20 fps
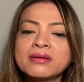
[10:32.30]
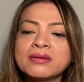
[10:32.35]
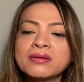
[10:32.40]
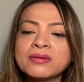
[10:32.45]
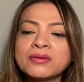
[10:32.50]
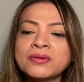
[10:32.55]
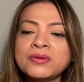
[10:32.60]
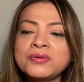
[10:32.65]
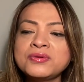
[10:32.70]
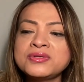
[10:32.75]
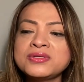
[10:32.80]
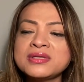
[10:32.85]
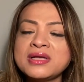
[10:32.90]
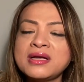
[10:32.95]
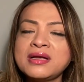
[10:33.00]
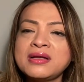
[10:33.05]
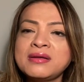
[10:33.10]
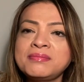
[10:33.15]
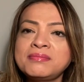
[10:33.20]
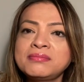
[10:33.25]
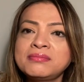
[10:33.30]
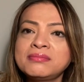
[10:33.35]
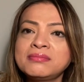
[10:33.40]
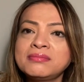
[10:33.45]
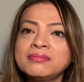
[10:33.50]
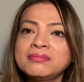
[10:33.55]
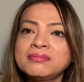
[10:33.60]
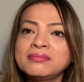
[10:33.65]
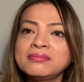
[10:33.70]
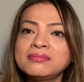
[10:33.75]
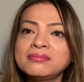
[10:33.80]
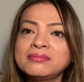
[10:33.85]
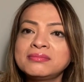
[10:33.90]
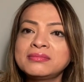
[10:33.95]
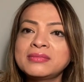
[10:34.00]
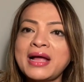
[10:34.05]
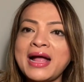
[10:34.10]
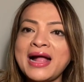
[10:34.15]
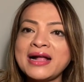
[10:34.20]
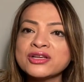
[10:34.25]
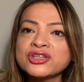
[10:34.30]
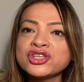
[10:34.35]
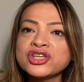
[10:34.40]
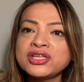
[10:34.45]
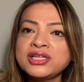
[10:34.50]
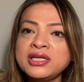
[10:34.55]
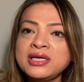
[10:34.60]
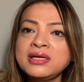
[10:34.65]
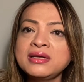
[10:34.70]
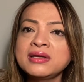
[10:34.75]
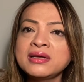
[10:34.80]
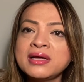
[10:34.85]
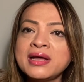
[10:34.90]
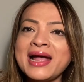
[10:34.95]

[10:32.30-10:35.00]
who's actually